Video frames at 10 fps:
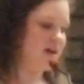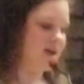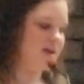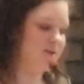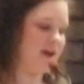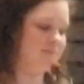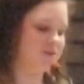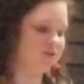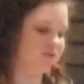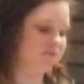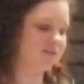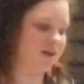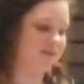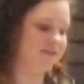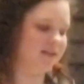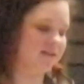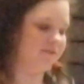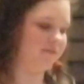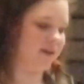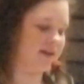He became a true softie in
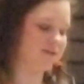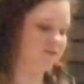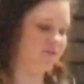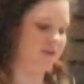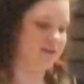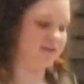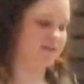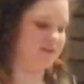the last few years,